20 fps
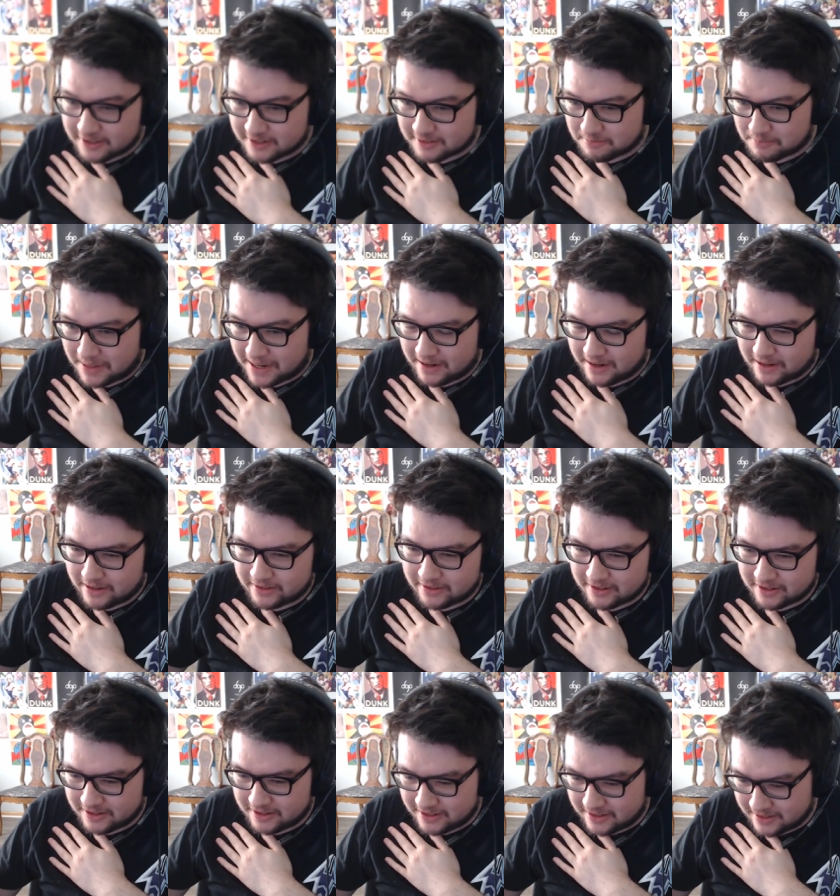my
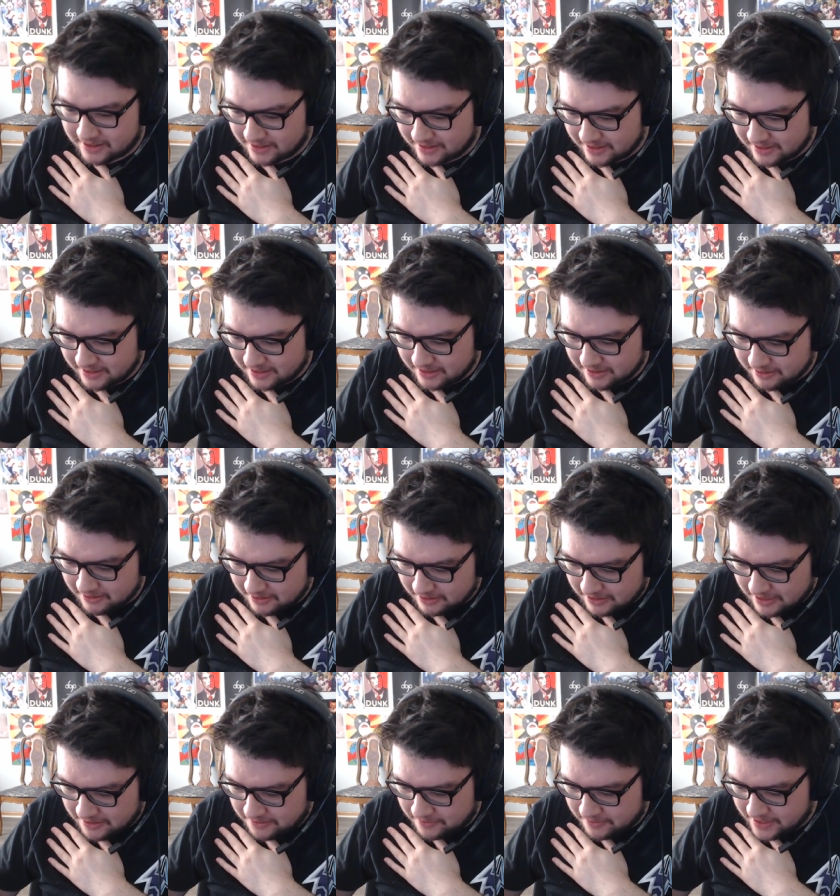other
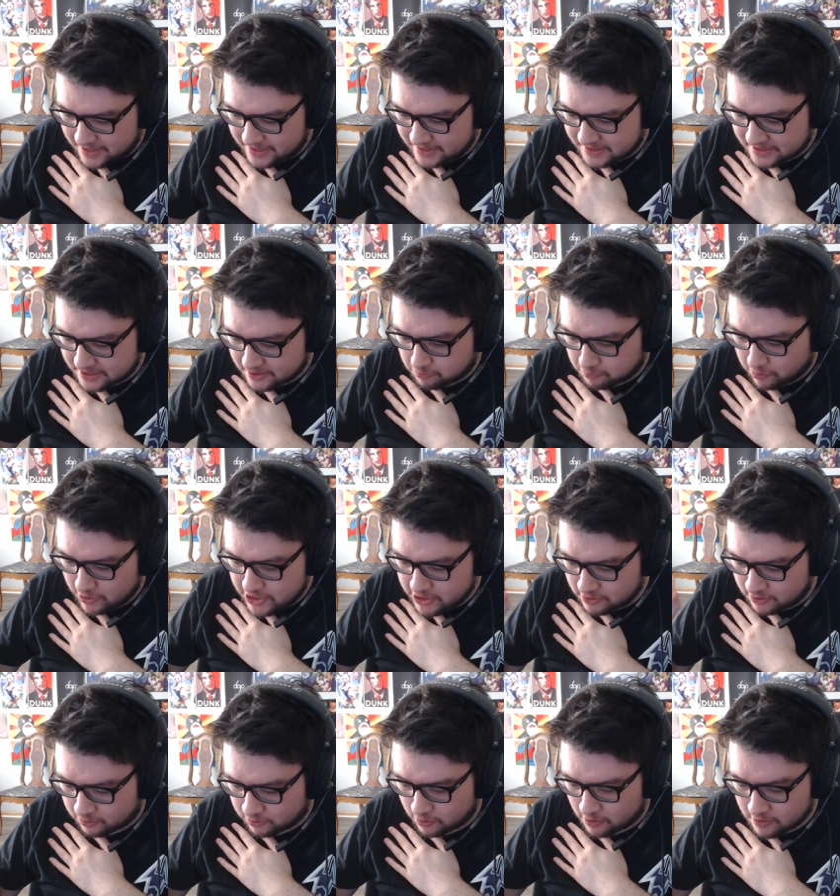advice is when you
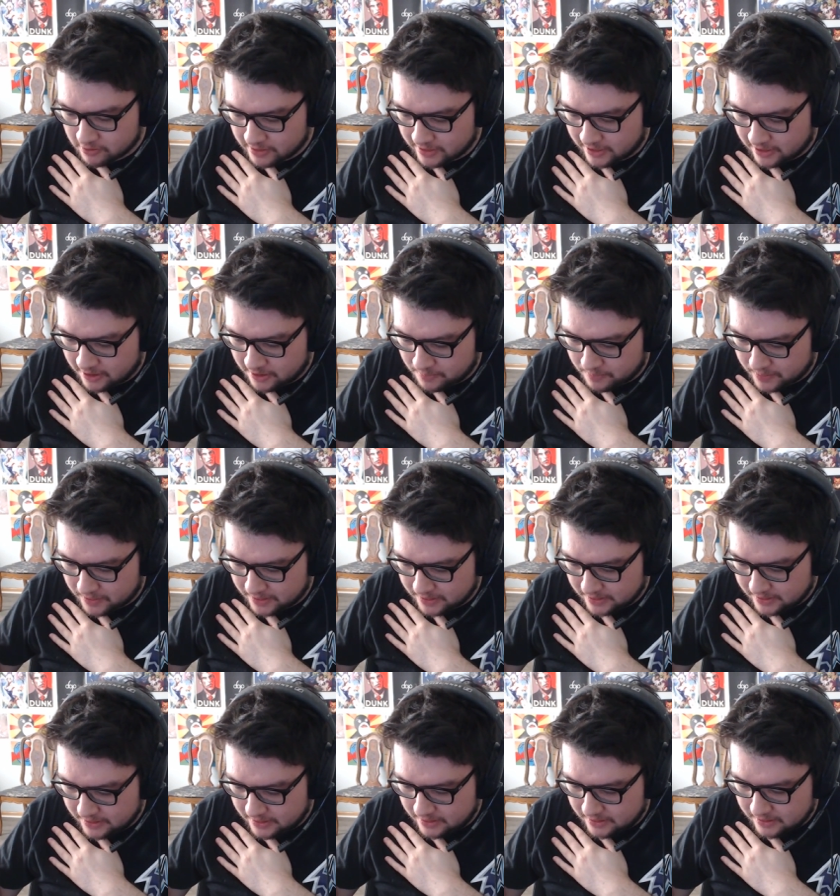throw it up,
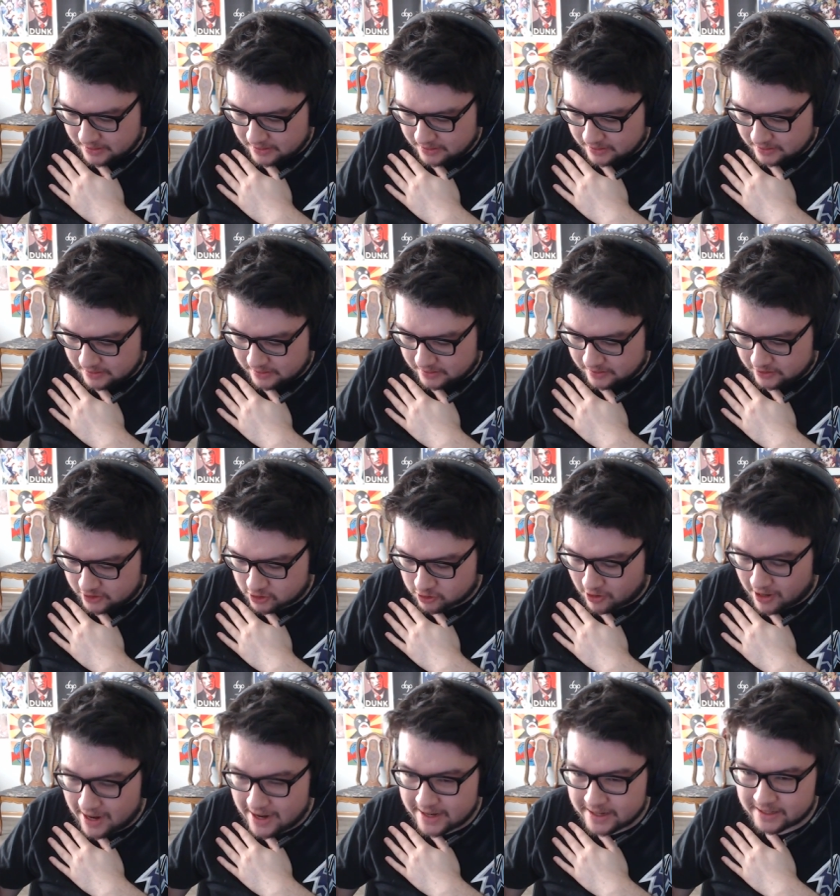
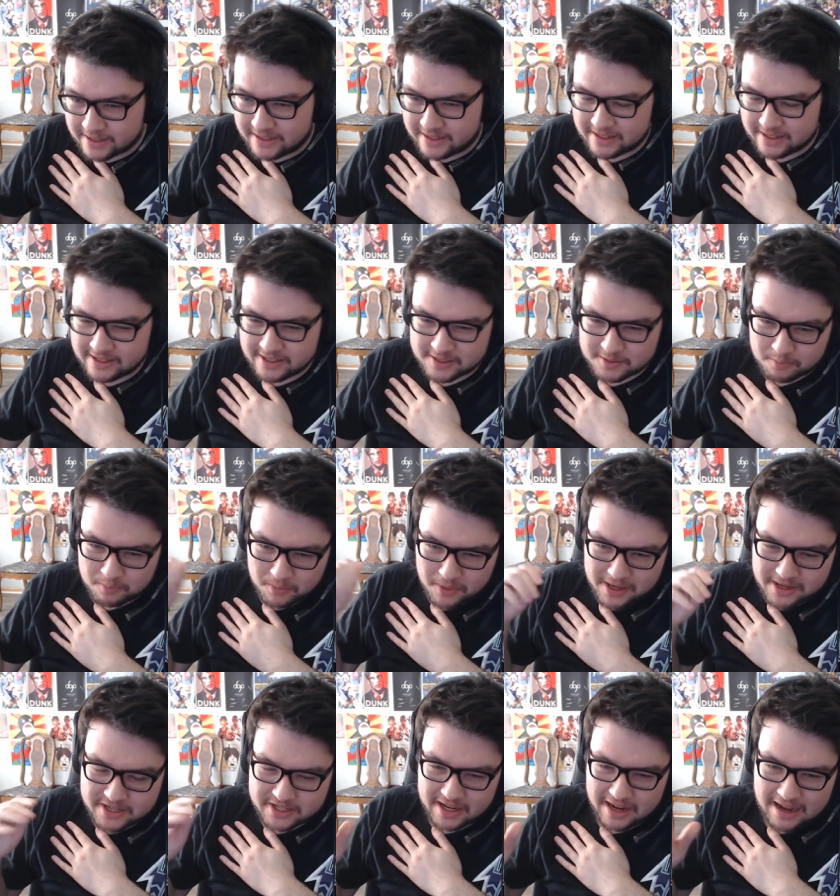try and get as
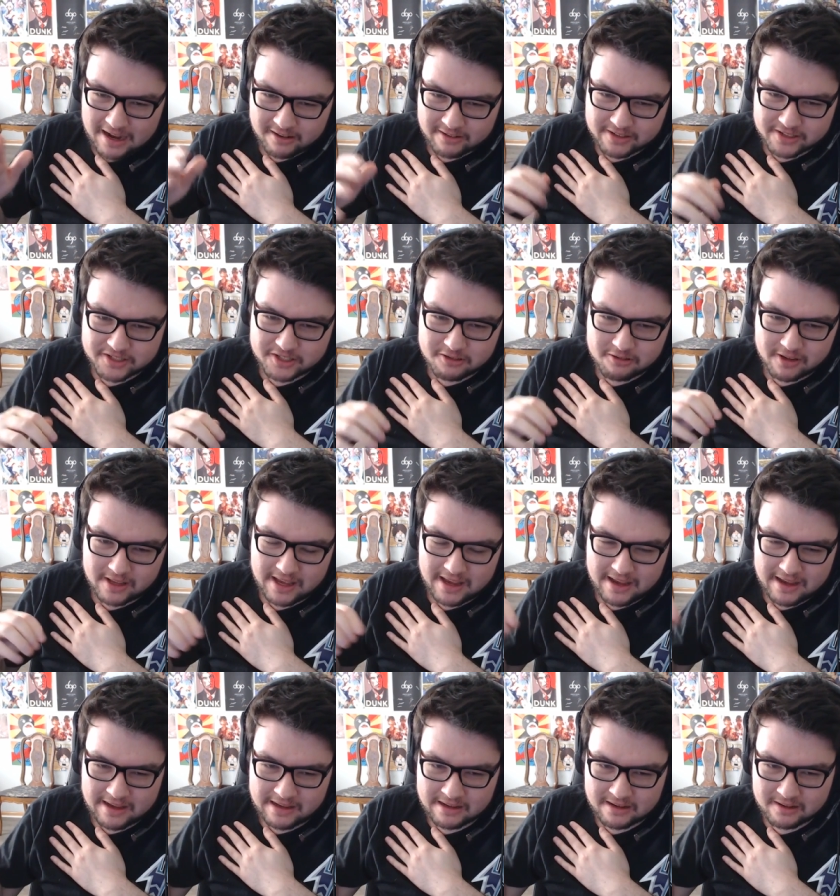much out as you
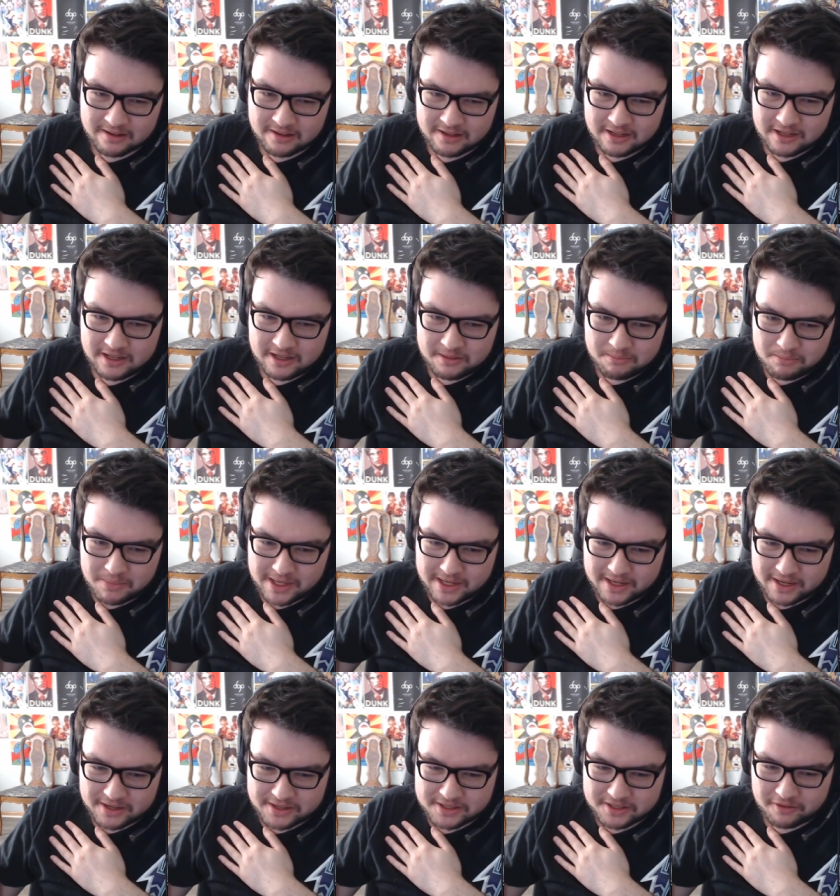can,
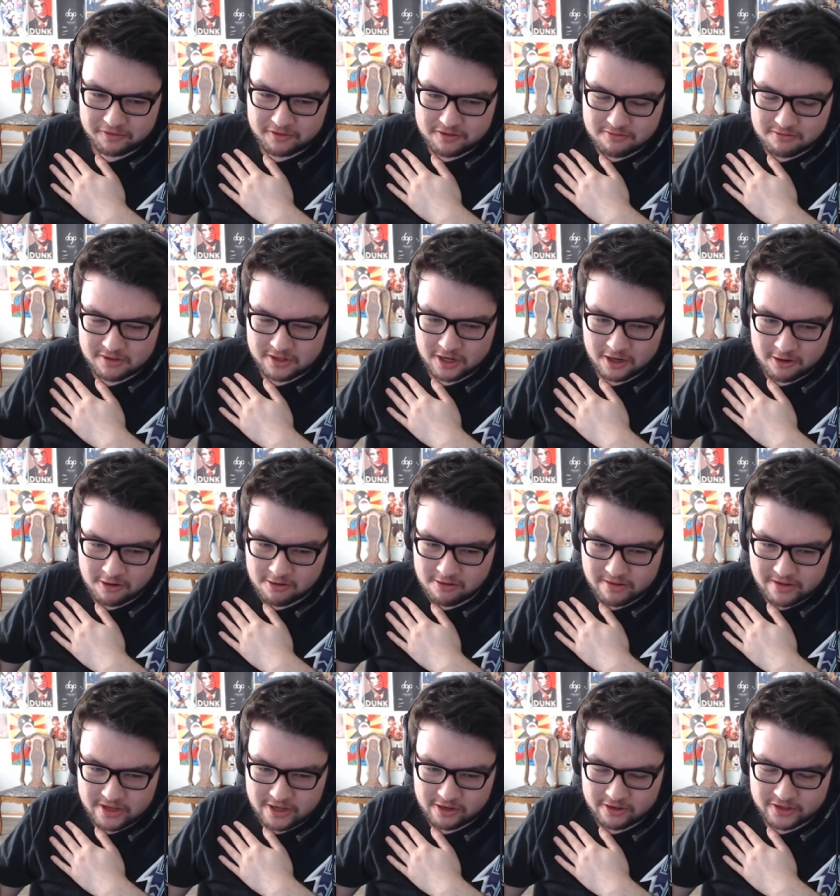because if you don't,
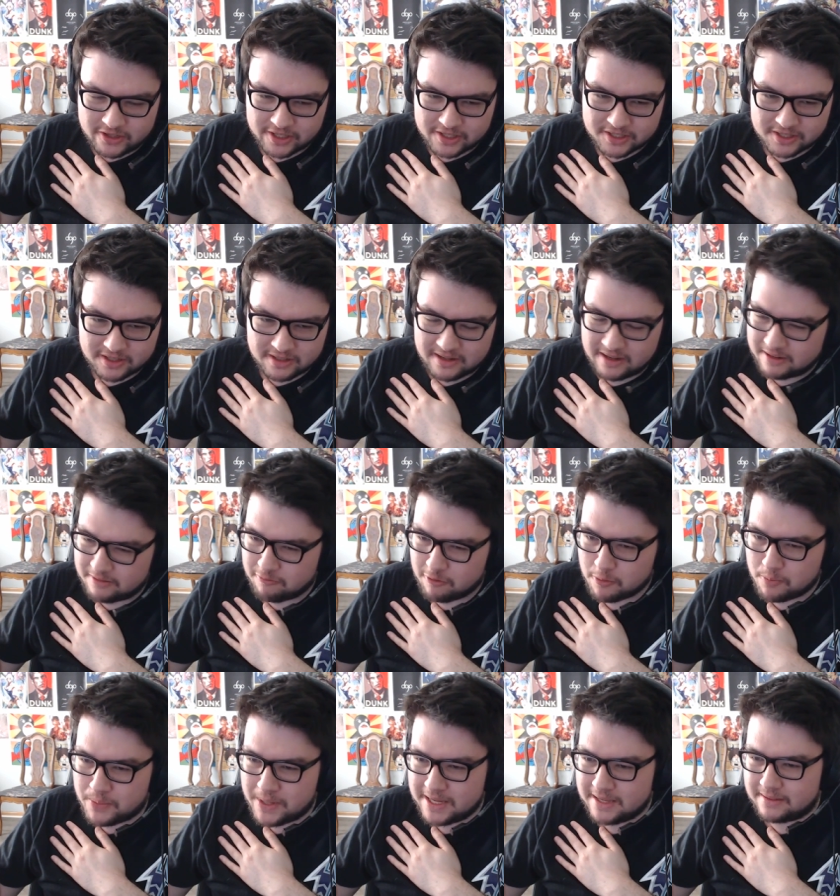you're just gonna
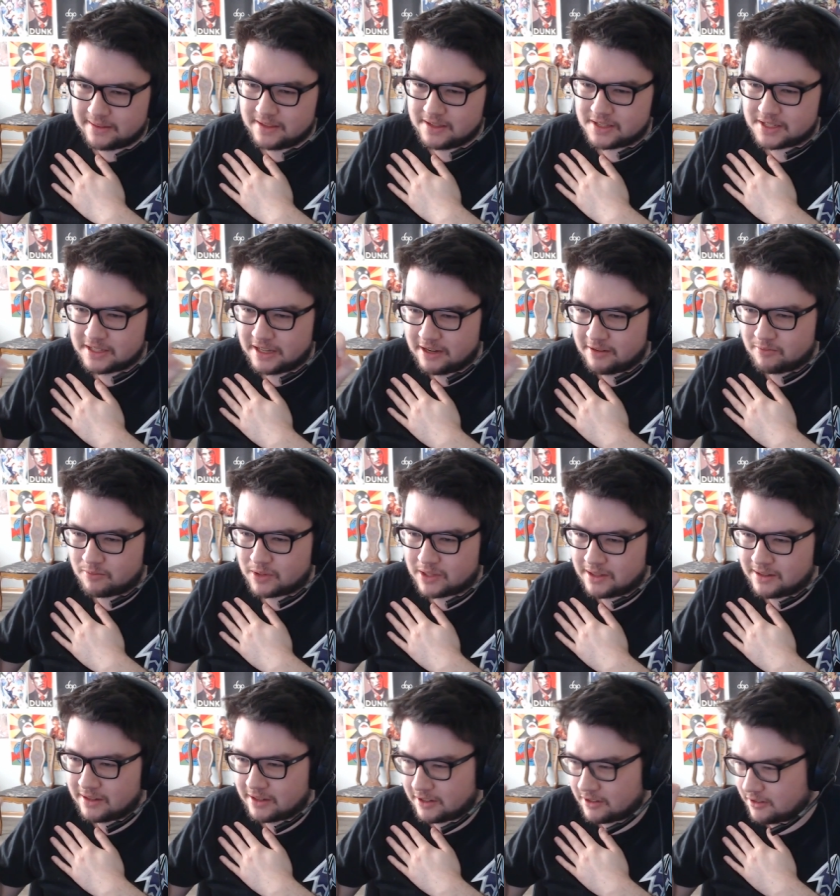repeat the same
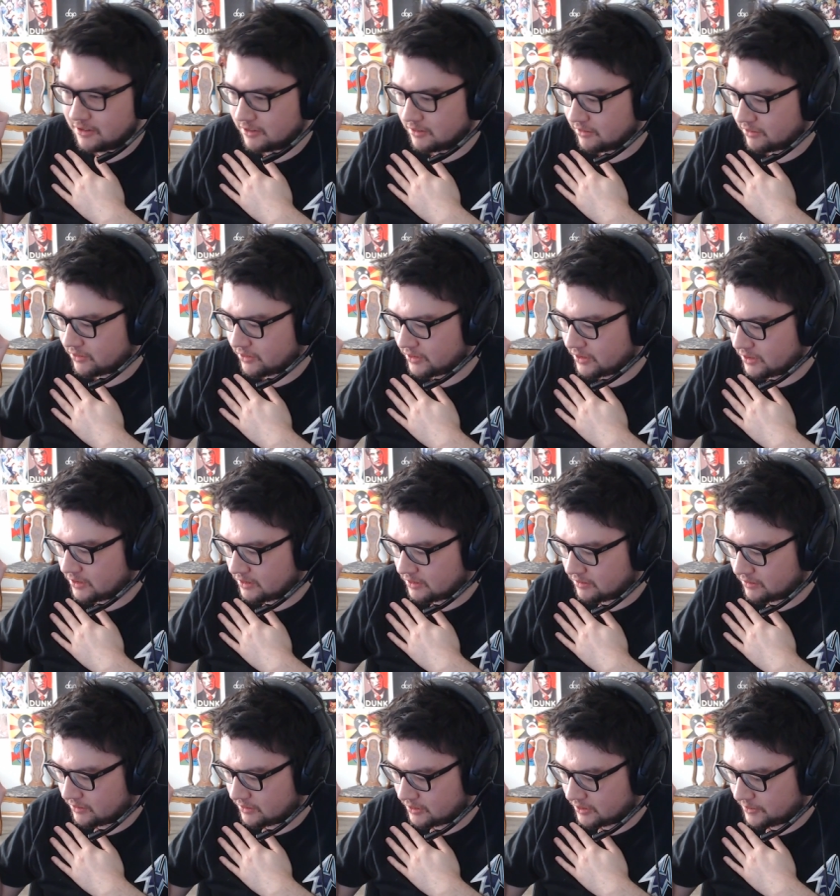thing over and
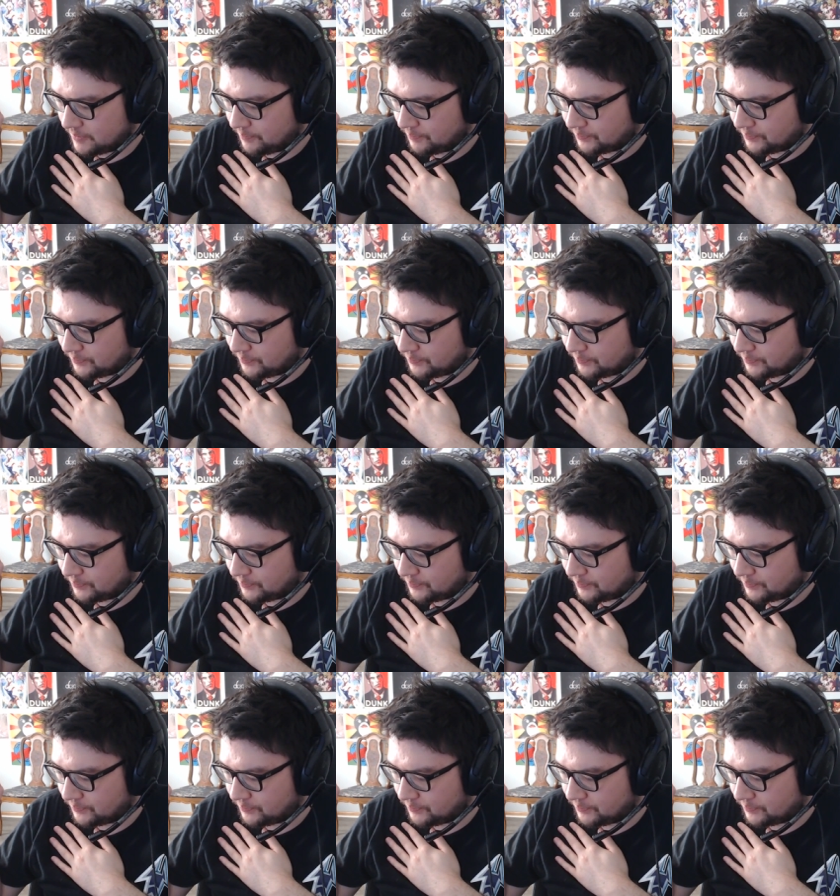over.